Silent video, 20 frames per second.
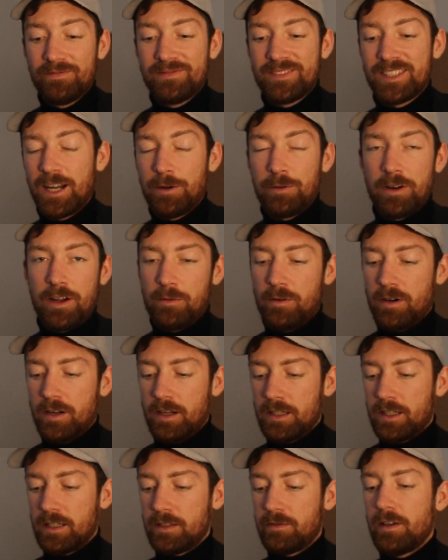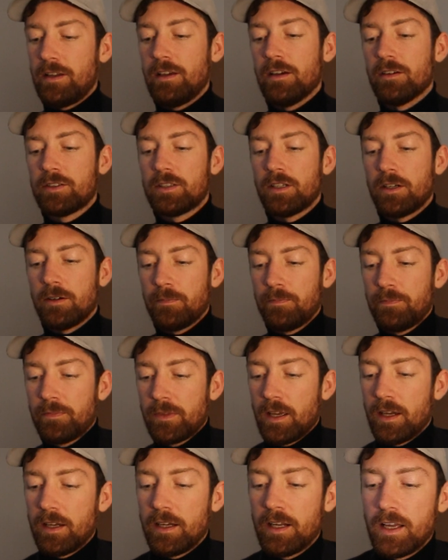It's not what I want on this video. So
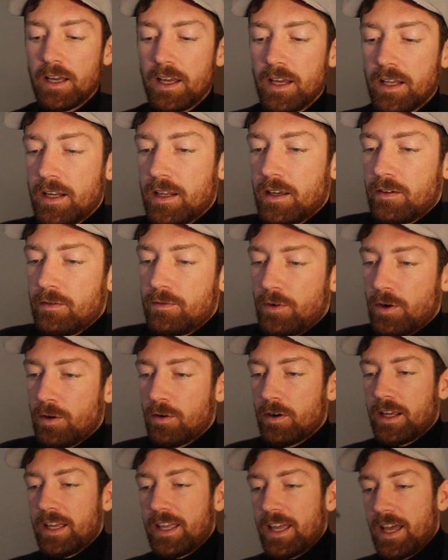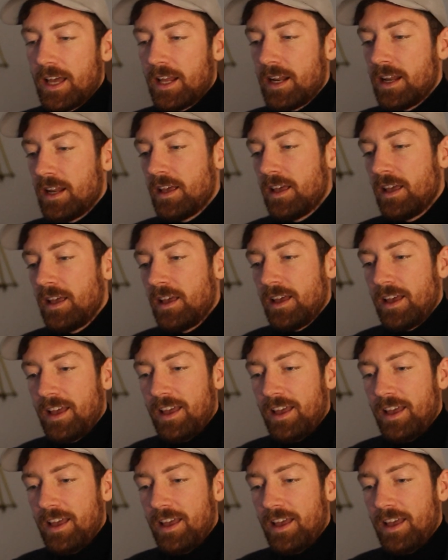I'm gonna hit forward again,